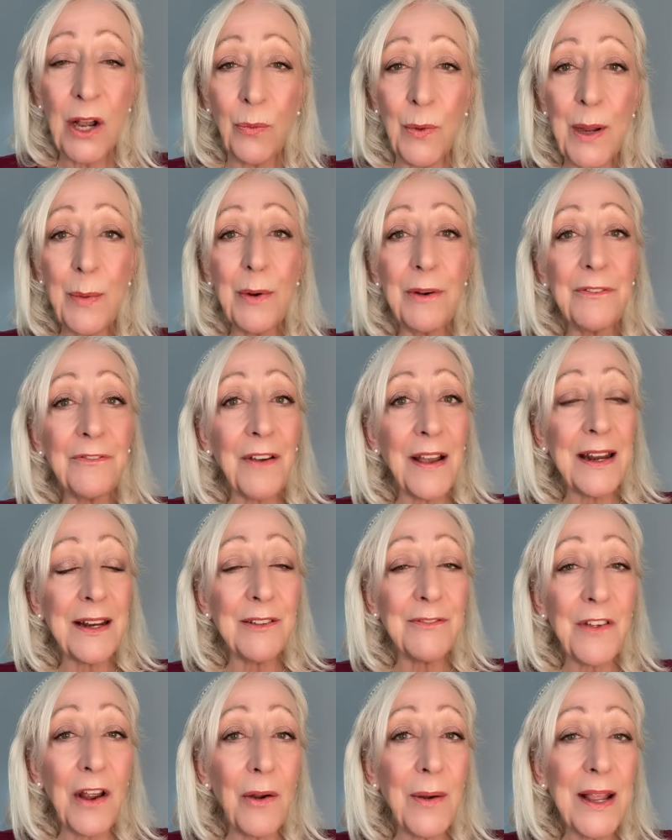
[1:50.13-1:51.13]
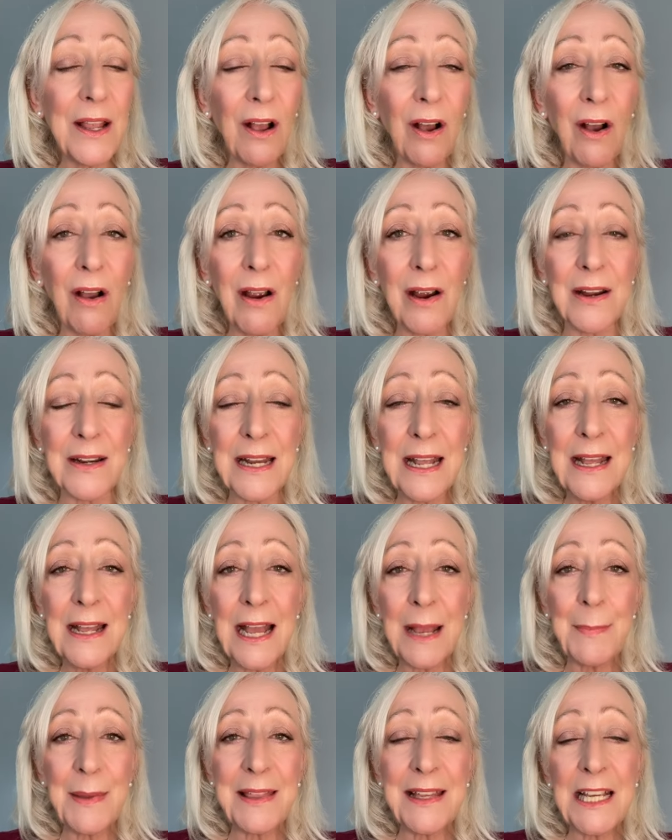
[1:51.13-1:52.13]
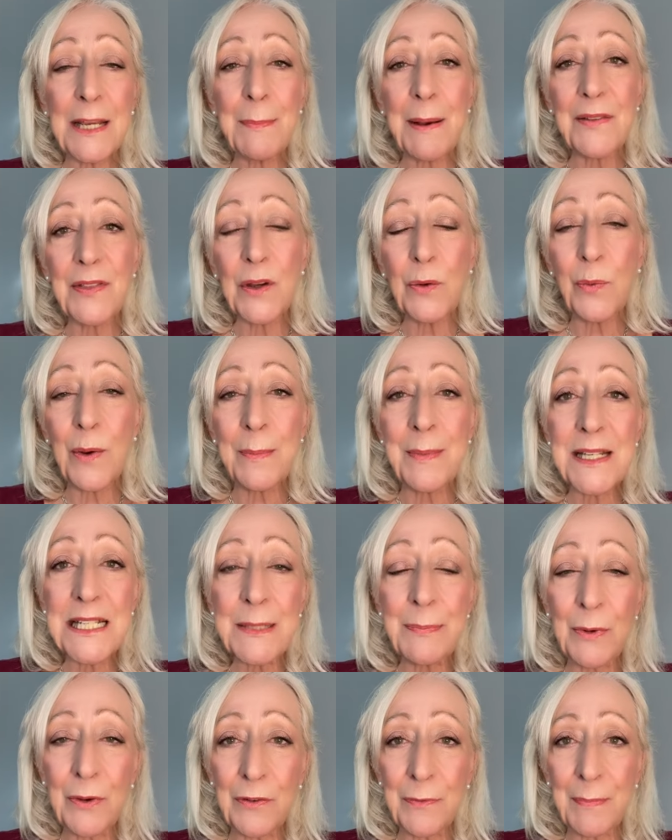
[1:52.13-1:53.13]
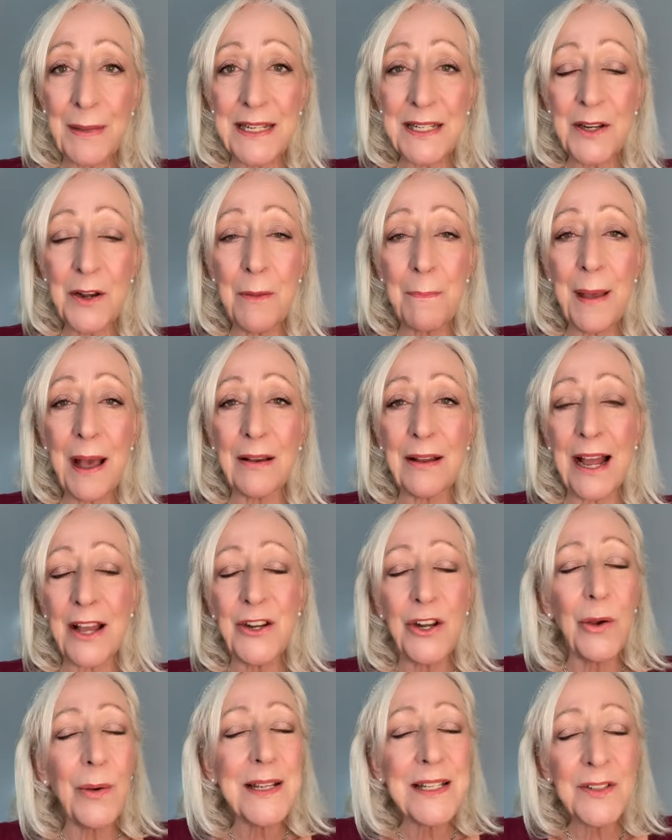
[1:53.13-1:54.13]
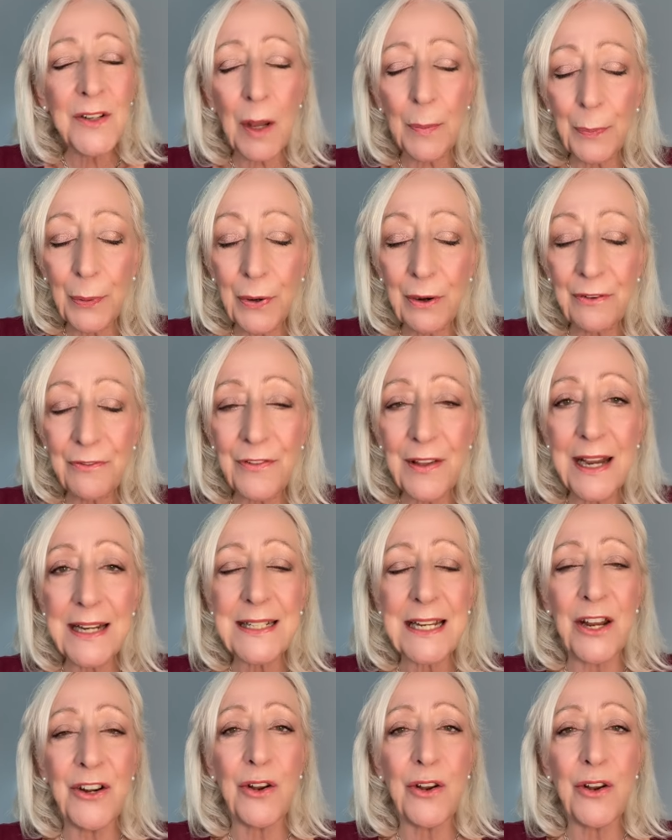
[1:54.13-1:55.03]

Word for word: We were fighting very hard. I mean, think about the women's movement and about, I know it's not perfect.